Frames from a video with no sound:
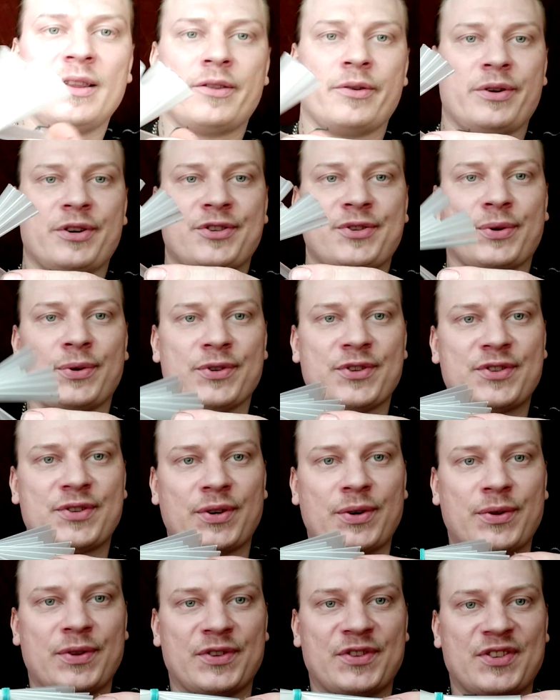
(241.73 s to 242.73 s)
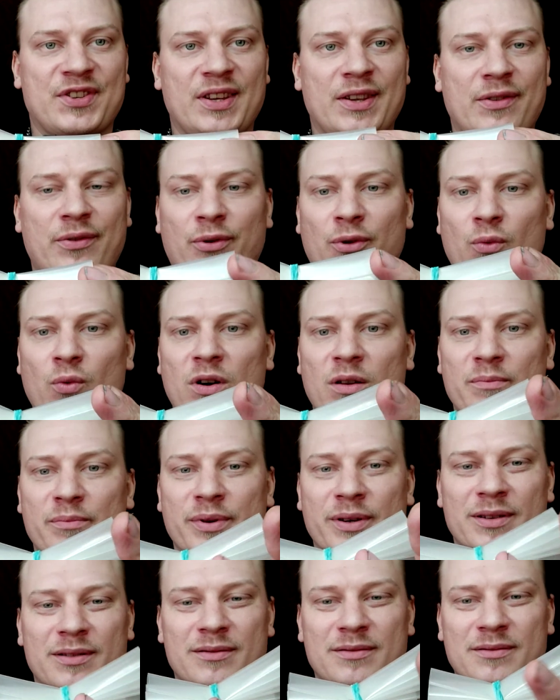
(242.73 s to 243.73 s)
There is also the see-through one,
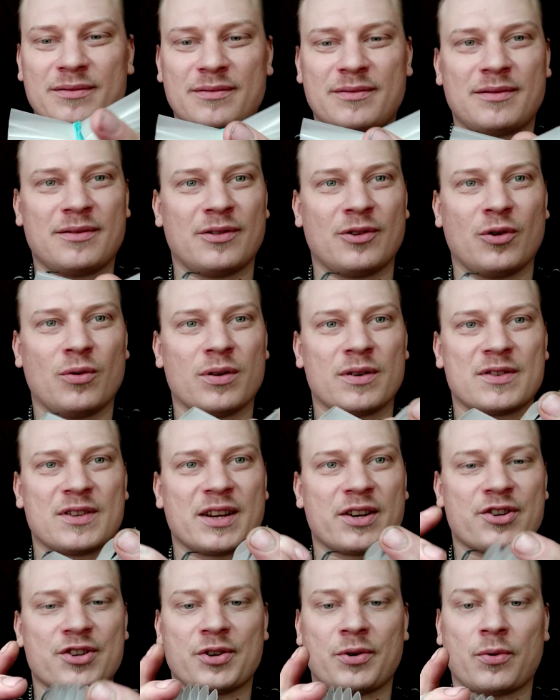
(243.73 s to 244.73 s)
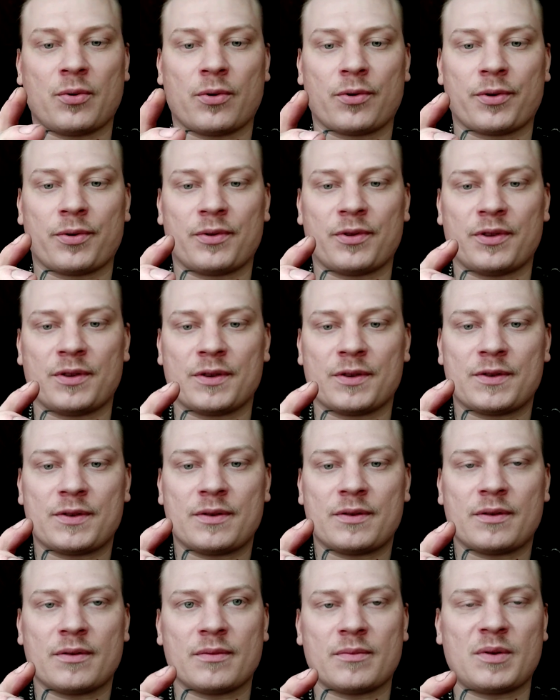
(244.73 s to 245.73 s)
but no one's actually ordered
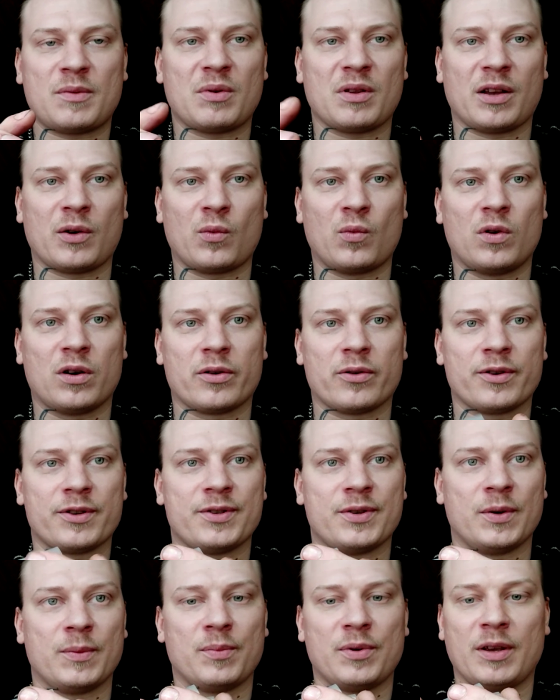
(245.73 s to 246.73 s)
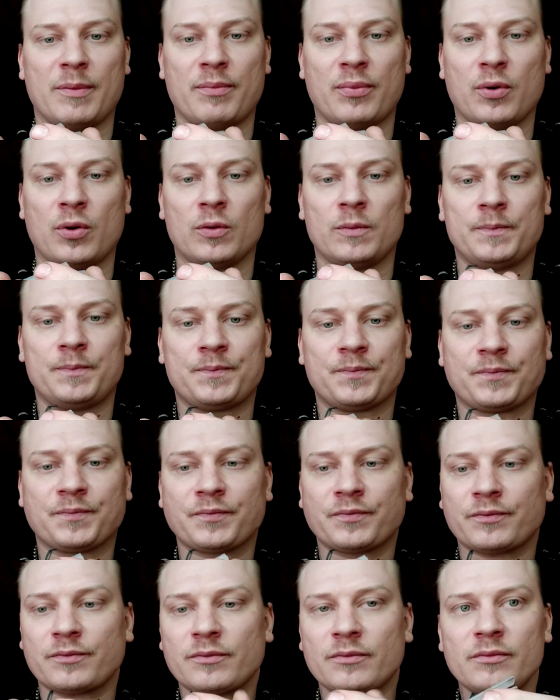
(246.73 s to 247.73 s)
this. Maybe like 1 or 2 people.
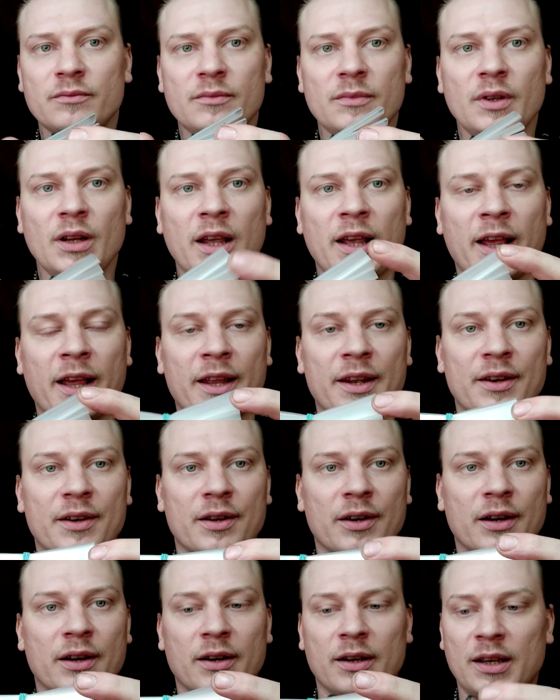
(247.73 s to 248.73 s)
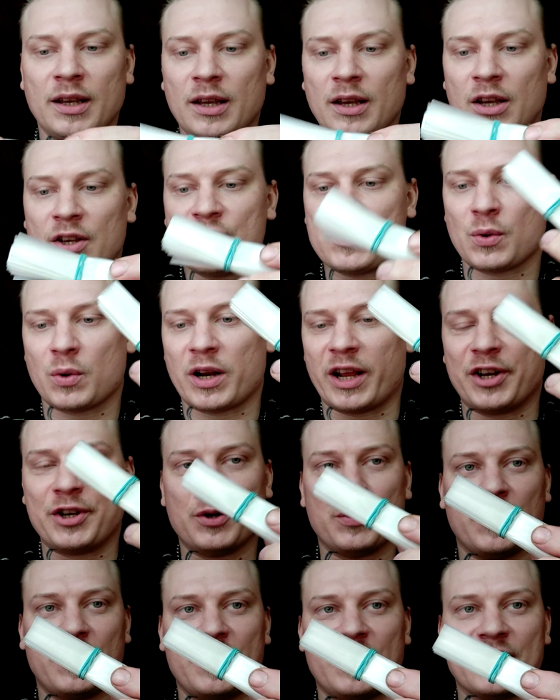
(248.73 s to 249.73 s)
And so what I
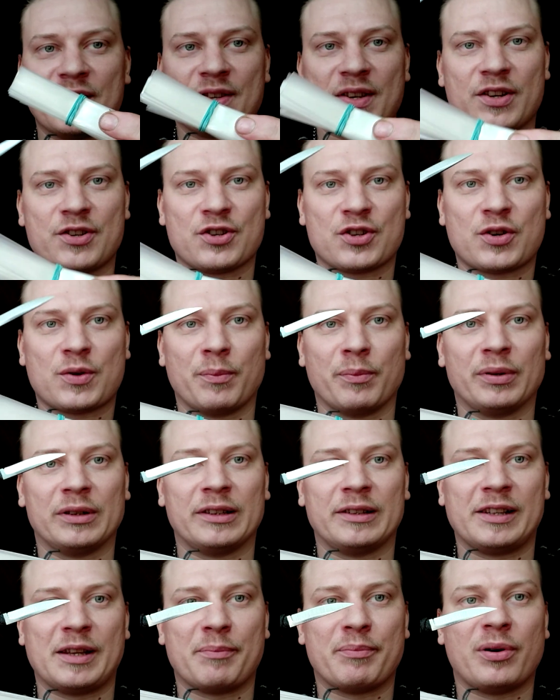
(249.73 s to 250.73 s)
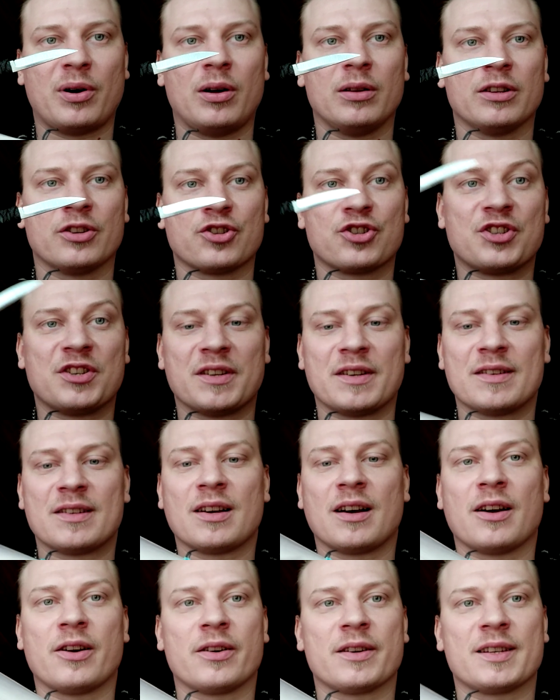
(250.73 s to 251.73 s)
do with these is I just completely polish the
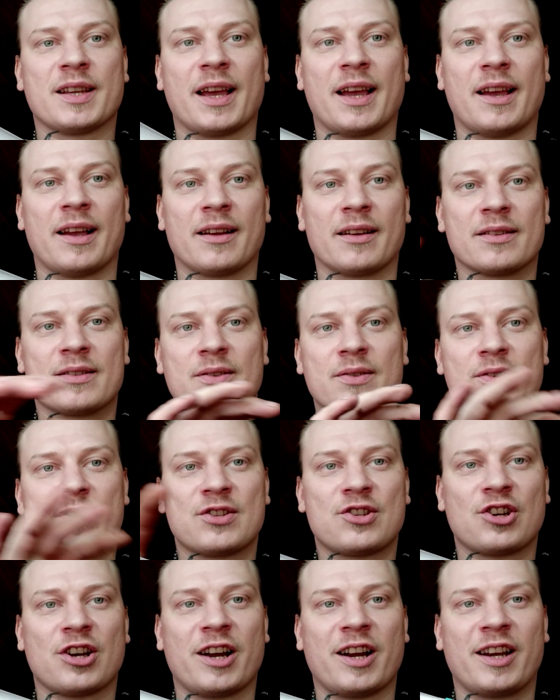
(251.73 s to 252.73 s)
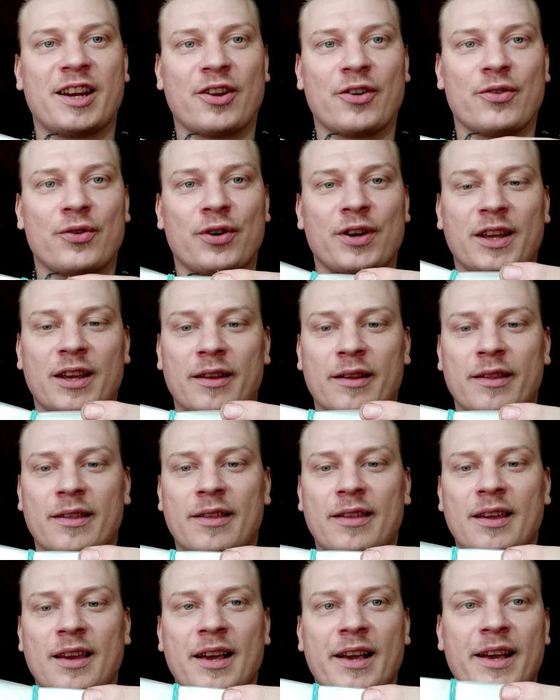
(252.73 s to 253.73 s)
entire tang so it's shiny
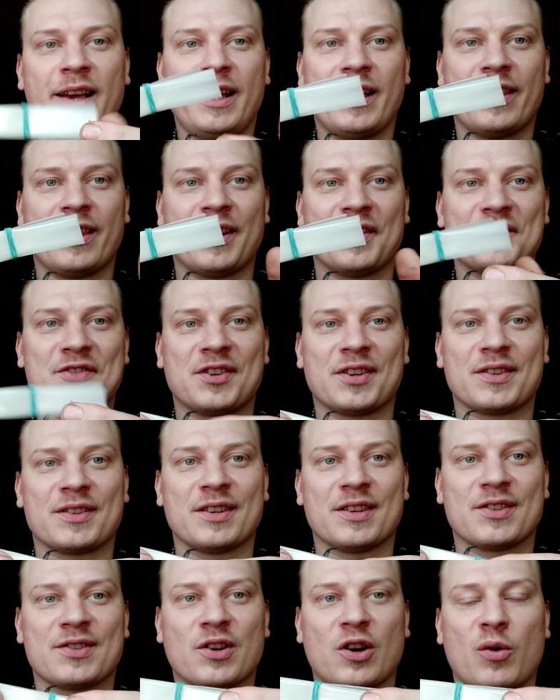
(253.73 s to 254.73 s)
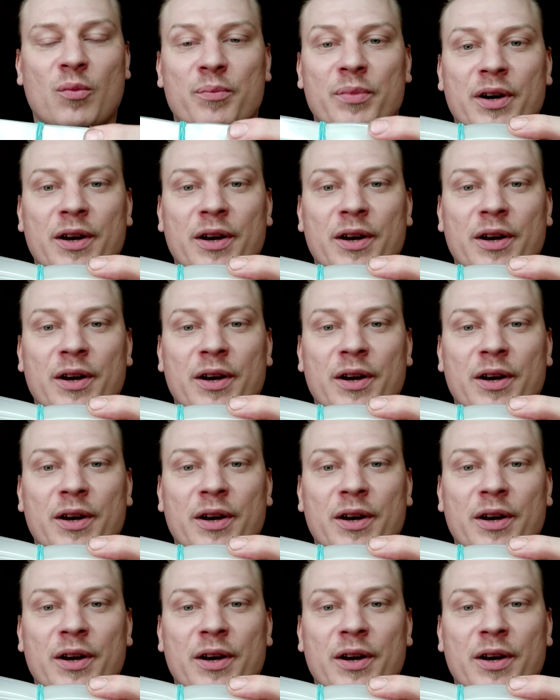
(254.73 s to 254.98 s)
underneath, and then I stick this on.